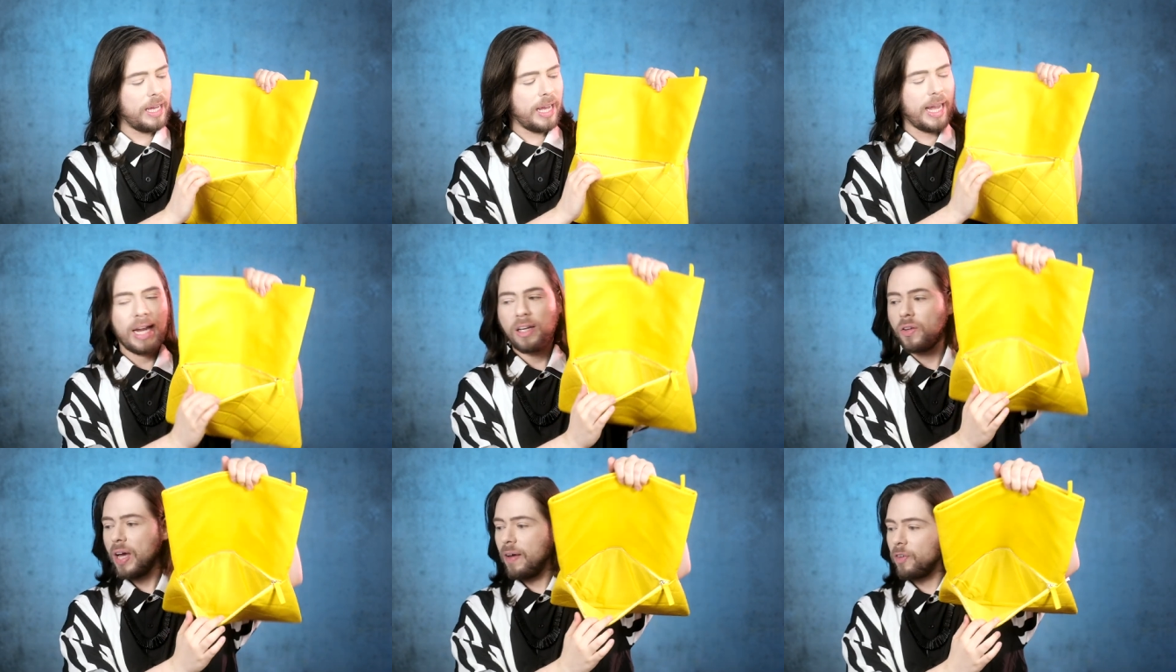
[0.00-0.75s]

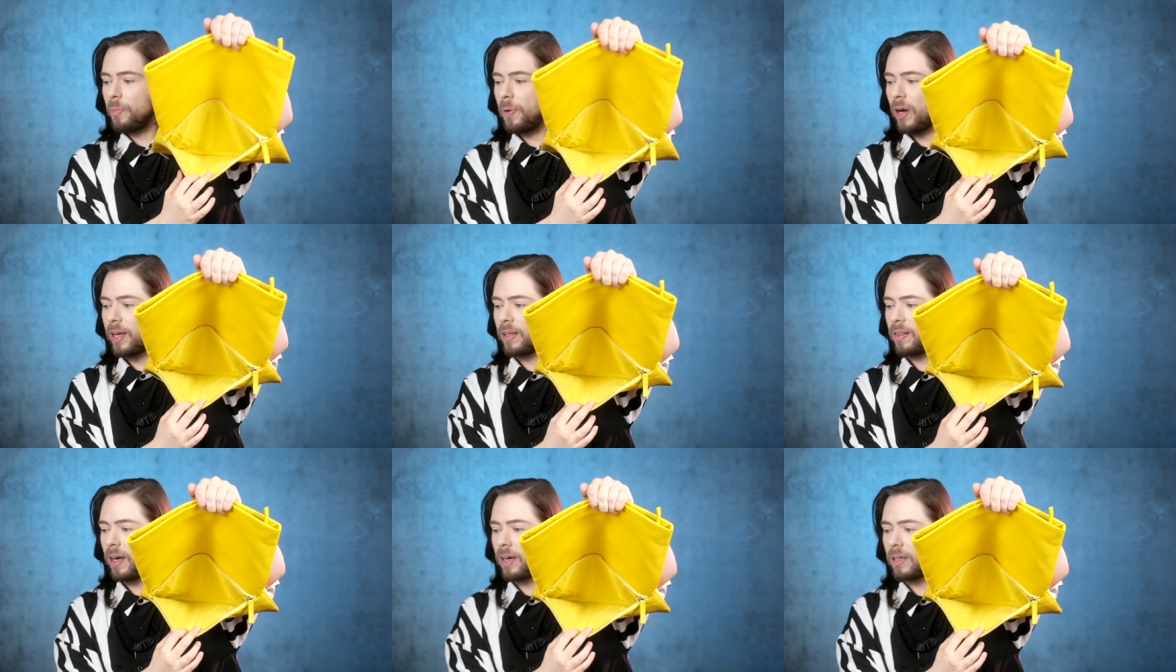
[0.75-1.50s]
And you have your
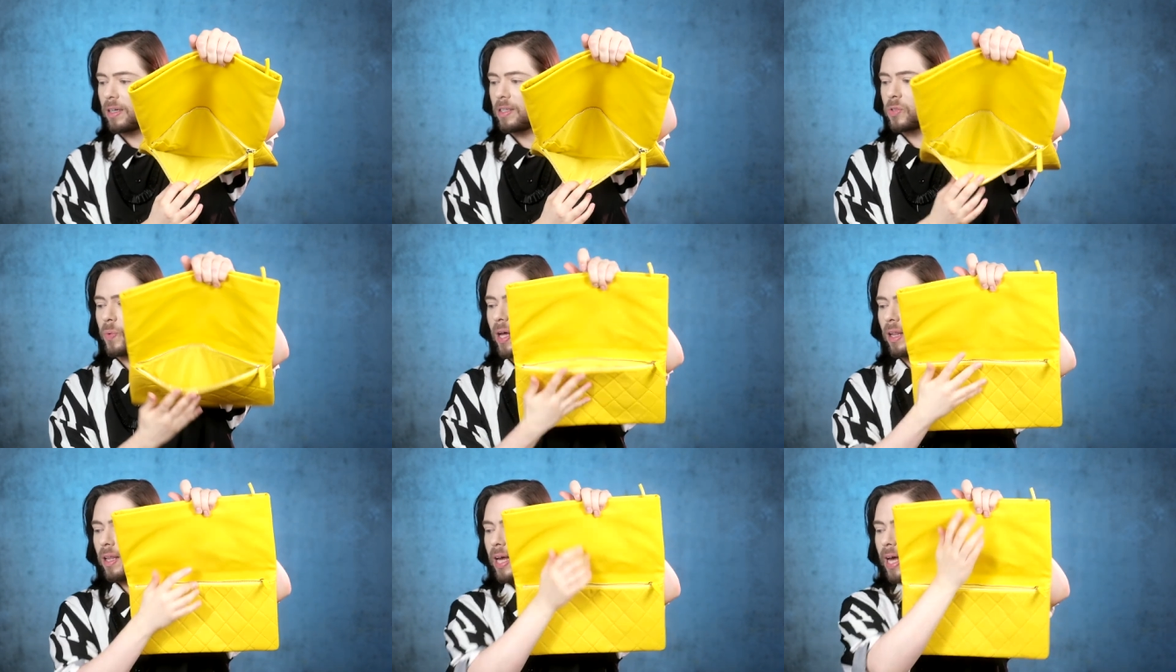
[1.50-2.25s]
pocket there, as
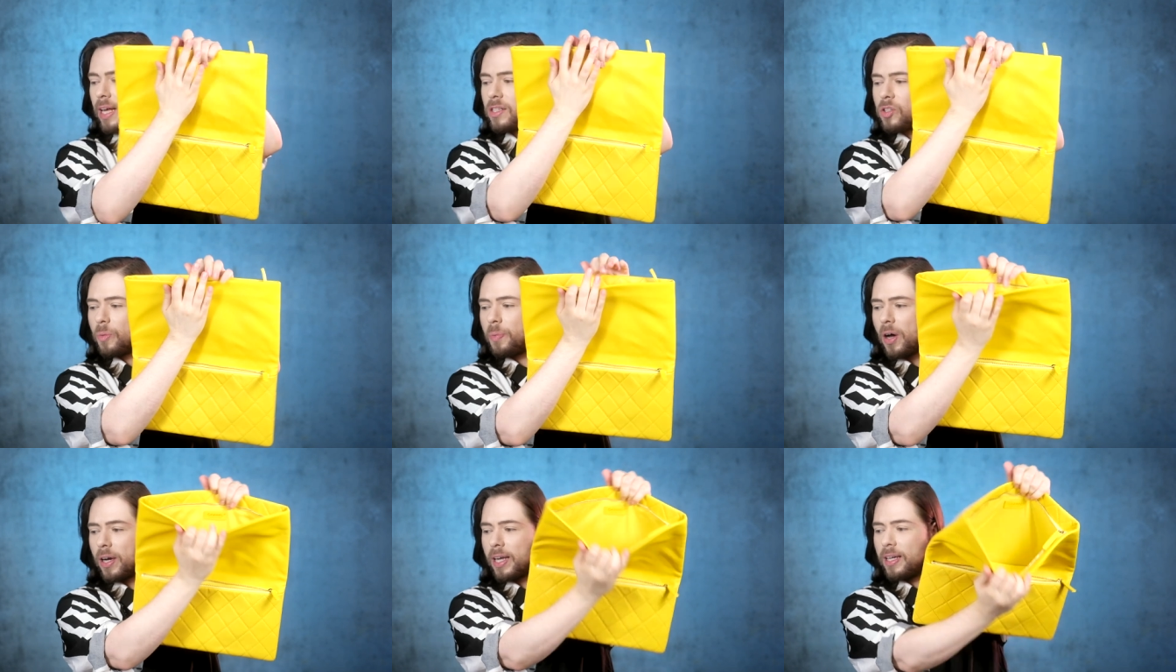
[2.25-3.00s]
well as your
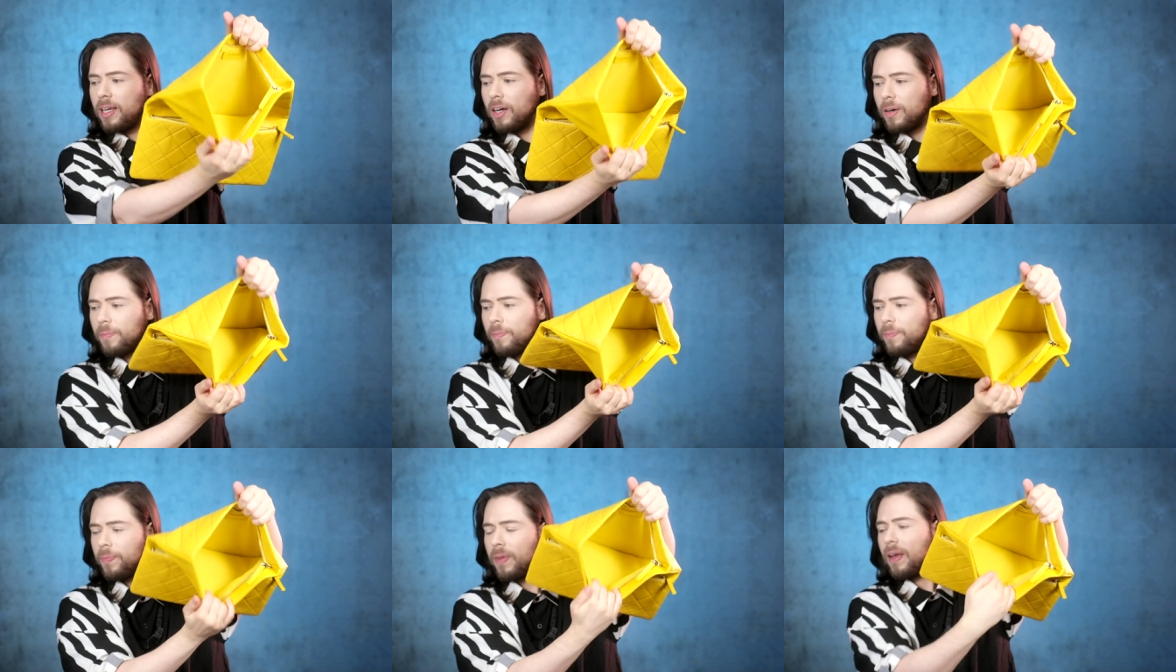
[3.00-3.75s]
pocket here,
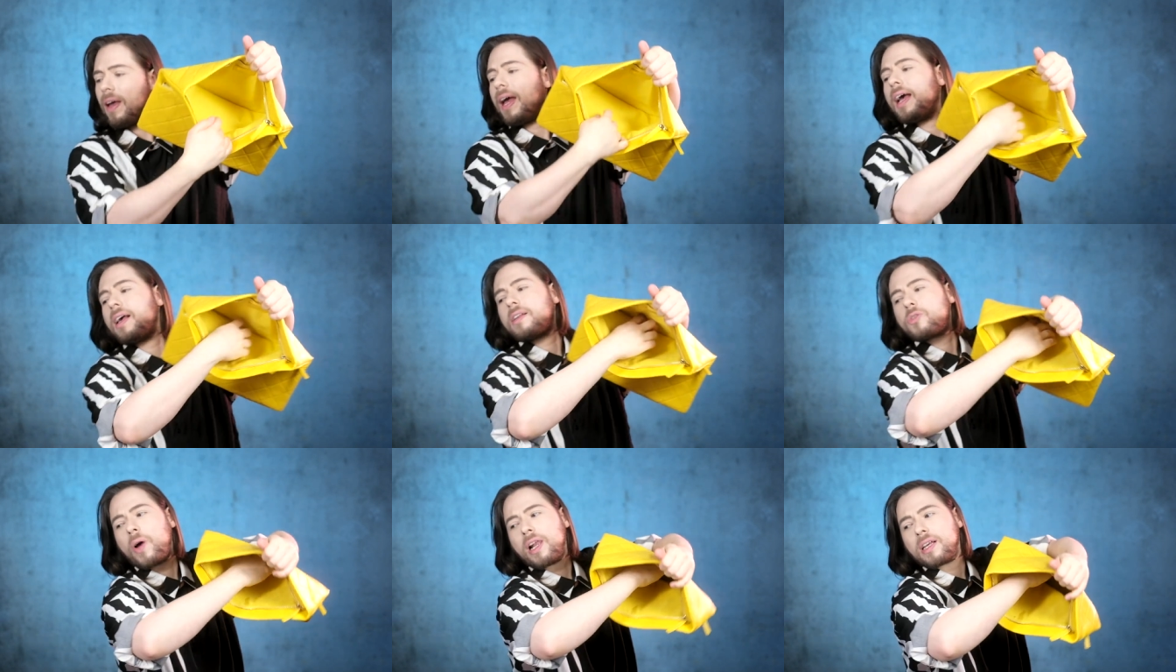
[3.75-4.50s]

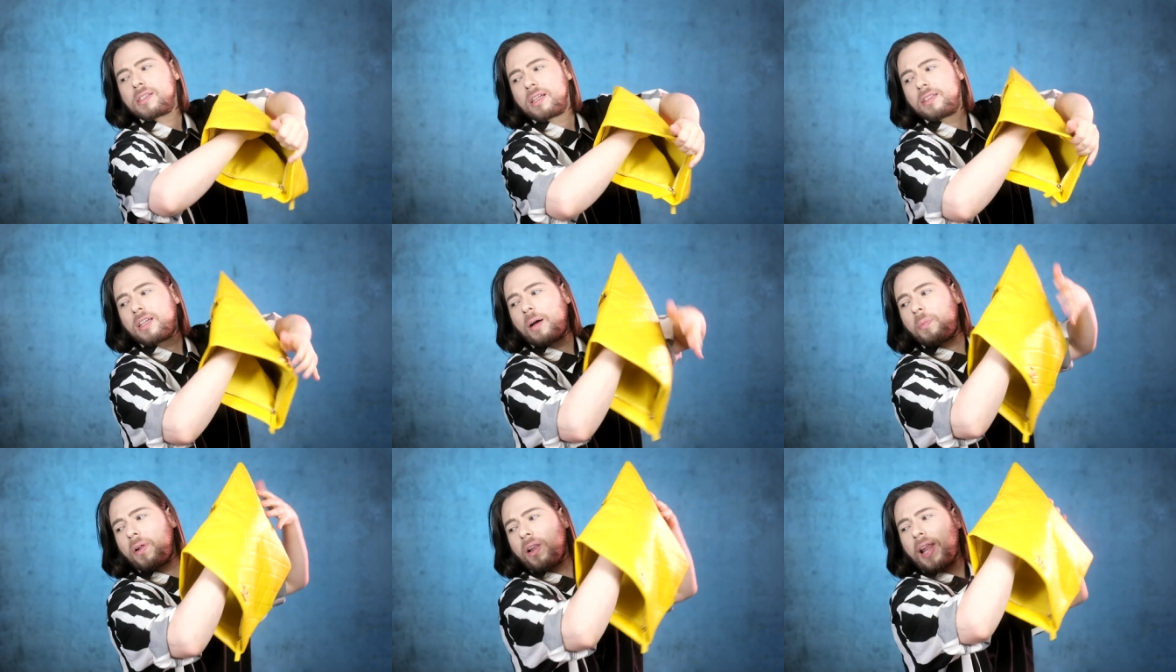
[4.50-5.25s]
as well as the
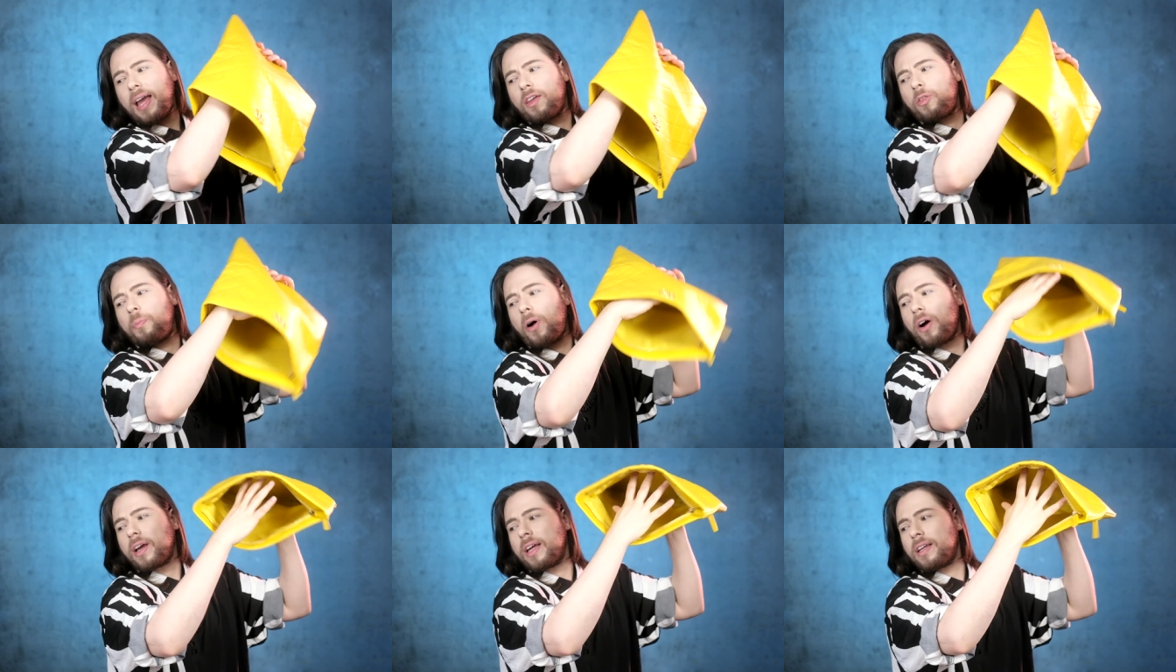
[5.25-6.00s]
double length
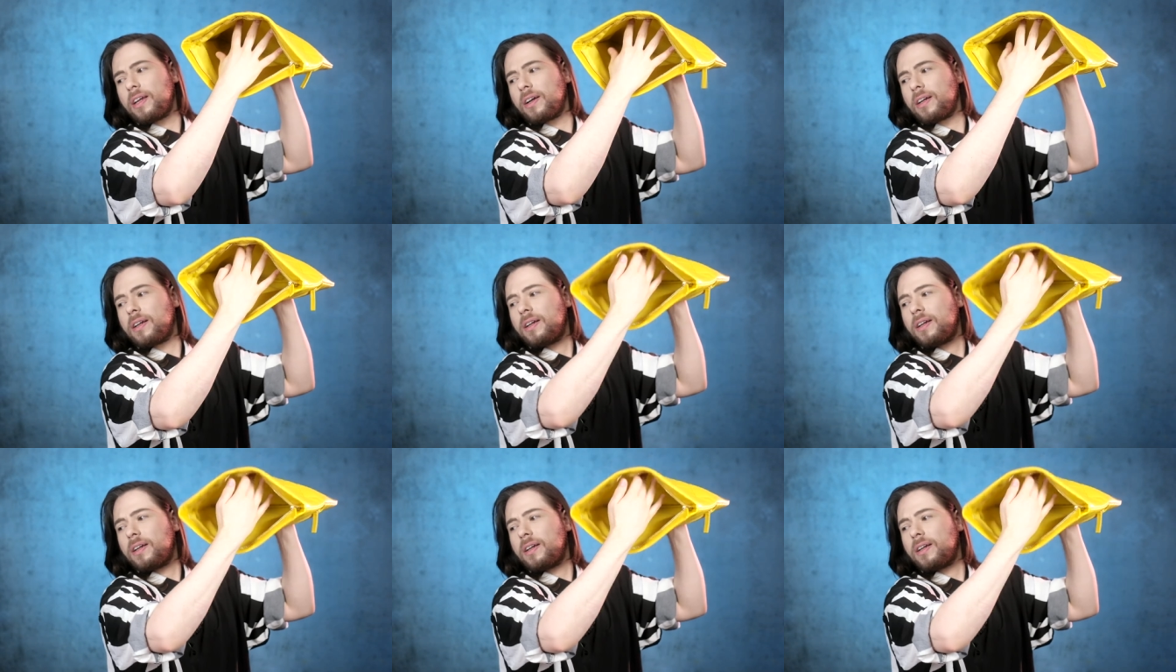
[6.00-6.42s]
pocket here,